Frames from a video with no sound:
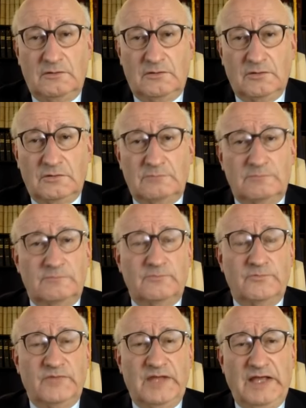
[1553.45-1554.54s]
So
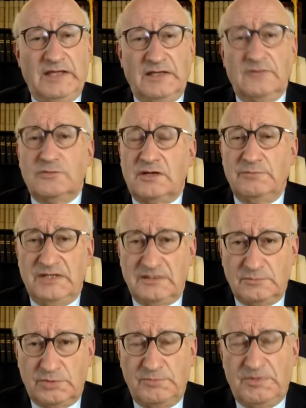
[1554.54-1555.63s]
I guess we are
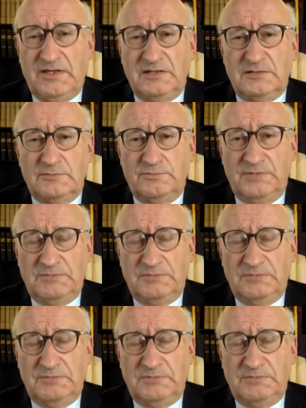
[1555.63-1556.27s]
better prepared.